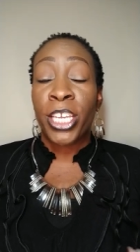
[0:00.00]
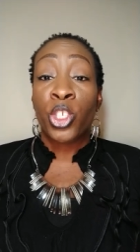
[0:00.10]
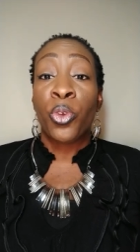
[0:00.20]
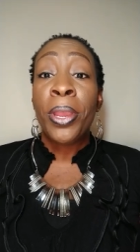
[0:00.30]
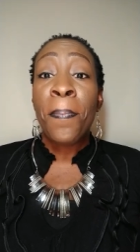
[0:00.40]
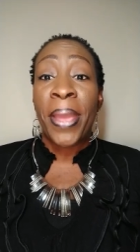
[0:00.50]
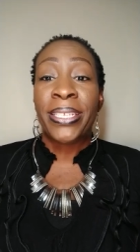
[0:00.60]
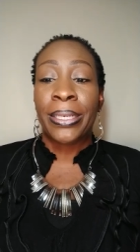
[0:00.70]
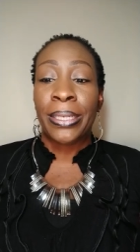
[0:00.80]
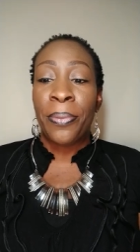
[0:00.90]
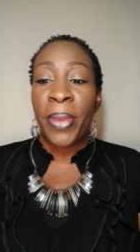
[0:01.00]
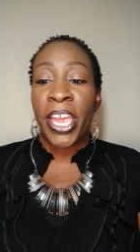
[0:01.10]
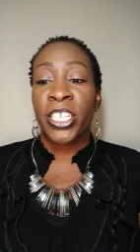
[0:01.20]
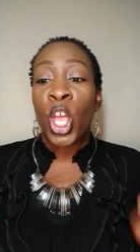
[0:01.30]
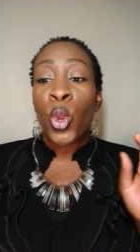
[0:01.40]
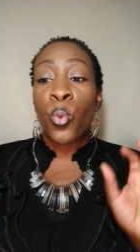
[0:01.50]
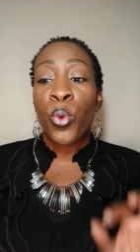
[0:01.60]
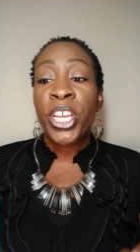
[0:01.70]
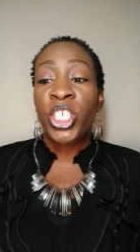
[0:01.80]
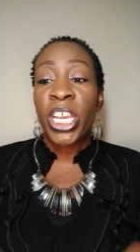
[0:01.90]
Extreme basically means
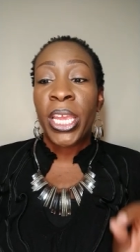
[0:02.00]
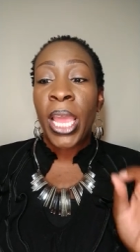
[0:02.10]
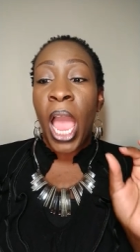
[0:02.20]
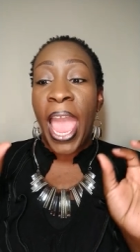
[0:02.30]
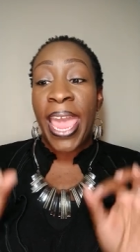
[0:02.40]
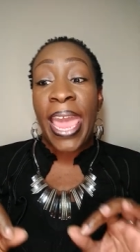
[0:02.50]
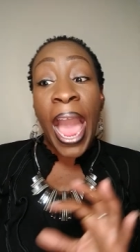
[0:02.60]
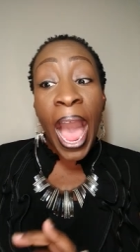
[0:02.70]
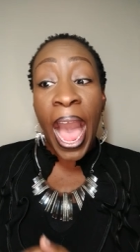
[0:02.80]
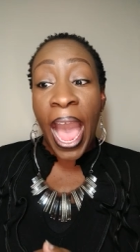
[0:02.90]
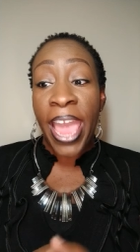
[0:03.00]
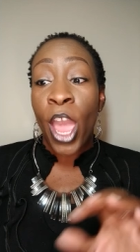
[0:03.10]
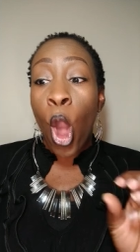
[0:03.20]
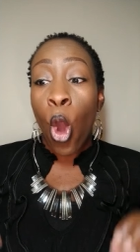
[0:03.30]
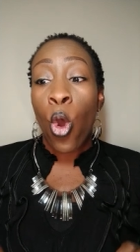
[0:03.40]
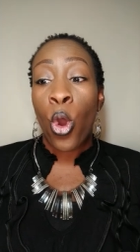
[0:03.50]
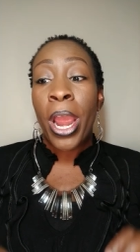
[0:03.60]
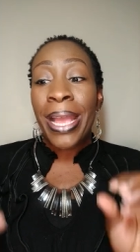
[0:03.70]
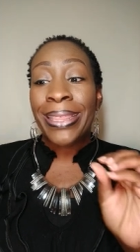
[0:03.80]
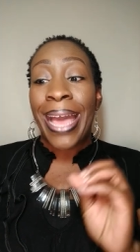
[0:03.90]
reaching a high
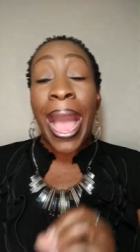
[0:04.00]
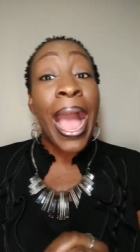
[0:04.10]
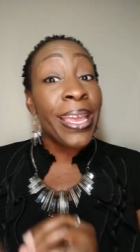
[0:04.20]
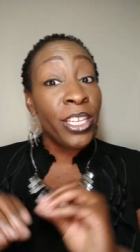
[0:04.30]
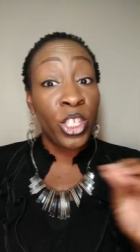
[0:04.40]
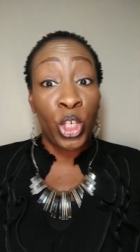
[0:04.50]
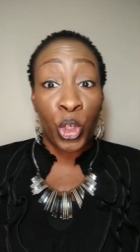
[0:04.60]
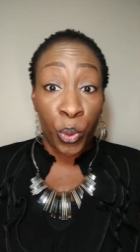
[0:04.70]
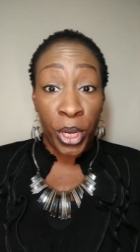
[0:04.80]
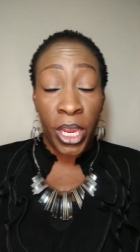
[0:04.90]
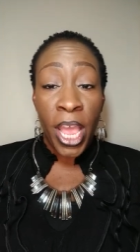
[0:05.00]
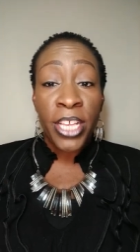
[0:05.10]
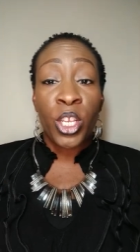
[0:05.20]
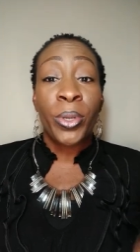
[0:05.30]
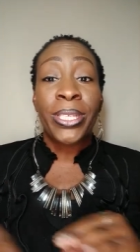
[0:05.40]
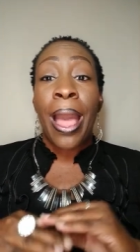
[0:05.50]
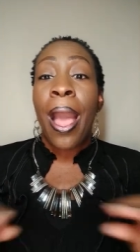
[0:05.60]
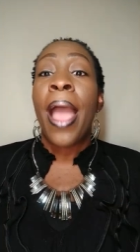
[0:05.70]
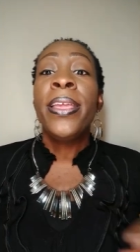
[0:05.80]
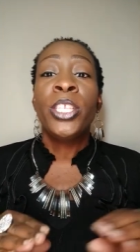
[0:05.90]
or the highest degree. So it's the
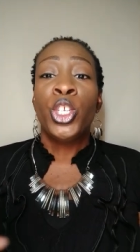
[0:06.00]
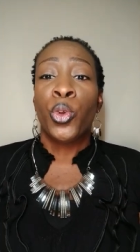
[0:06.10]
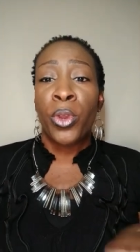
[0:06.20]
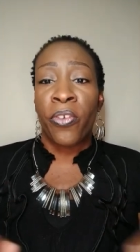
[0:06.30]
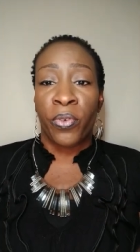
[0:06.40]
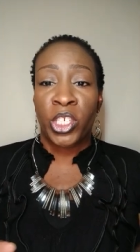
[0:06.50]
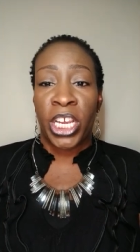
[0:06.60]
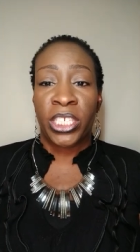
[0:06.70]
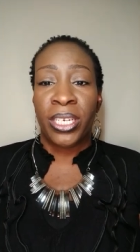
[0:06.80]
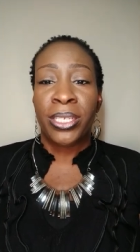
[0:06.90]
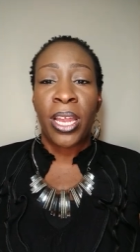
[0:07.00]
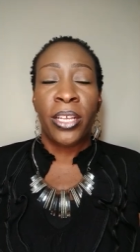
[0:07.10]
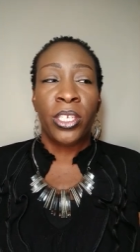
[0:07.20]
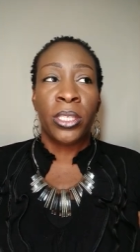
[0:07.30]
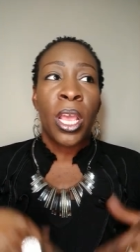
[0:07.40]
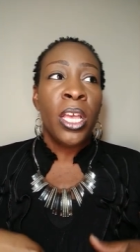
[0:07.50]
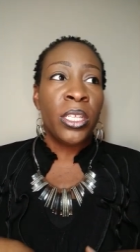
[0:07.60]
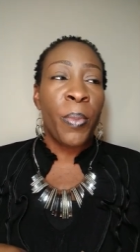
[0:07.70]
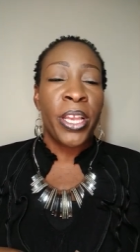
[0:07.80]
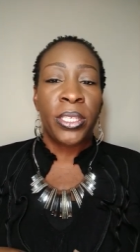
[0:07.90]
highest degree of rejection. It's not just
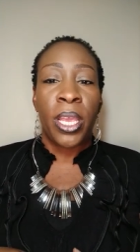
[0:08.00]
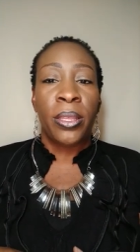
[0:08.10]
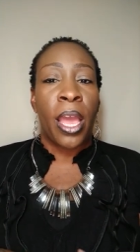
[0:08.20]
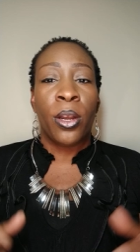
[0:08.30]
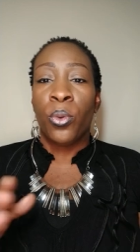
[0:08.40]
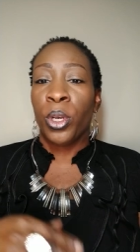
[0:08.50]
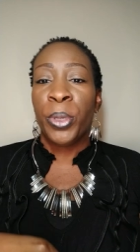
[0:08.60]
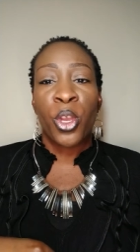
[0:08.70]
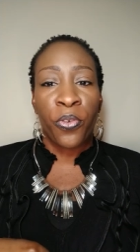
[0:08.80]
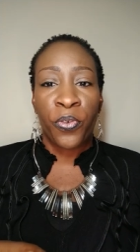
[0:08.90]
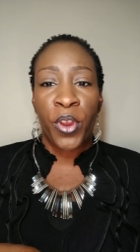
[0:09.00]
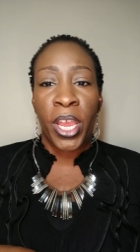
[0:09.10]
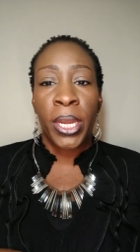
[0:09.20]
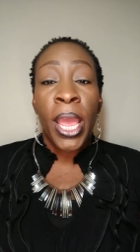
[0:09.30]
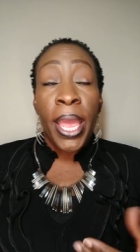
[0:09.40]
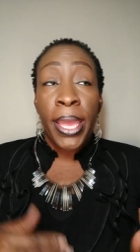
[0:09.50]
somebody saying, I don't want to be your friend.